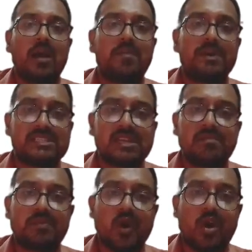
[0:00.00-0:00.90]
A
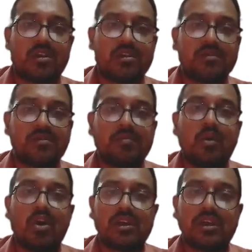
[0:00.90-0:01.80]
person
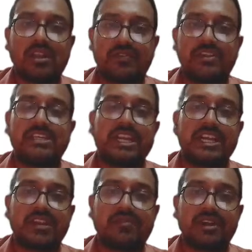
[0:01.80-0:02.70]
bought a
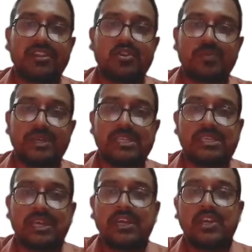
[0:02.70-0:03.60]
refrigerator worth
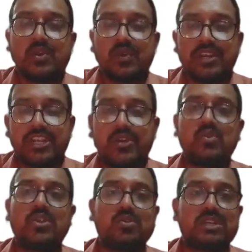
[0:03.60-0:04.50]
rupees
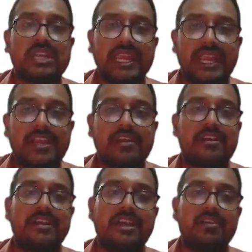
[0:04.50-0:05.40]

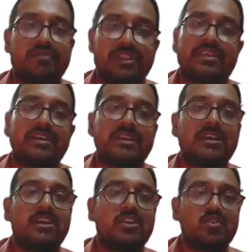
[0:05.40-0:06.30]
22,800 with
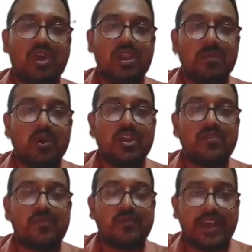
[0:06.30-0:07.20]

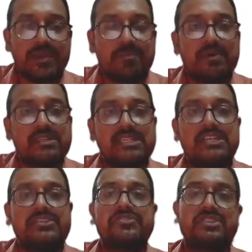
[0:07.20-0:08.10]

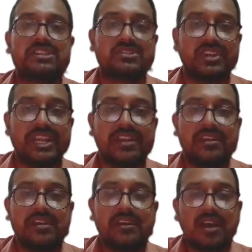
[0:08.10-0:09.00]
12.5% interest
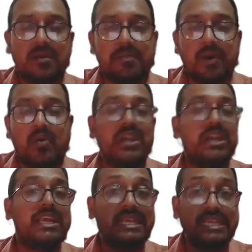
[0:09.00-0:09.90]
rate,
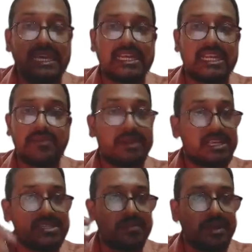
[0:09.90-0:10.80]
compounded yearly.
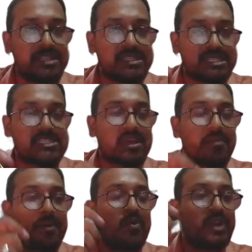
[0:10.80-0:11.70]
Please remember, this is
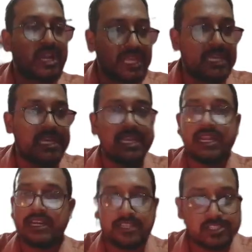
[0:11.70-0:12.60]
compounded
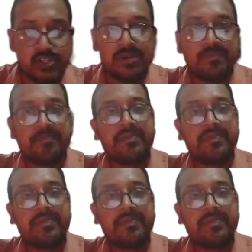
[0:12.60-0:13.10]
yearly. Understood?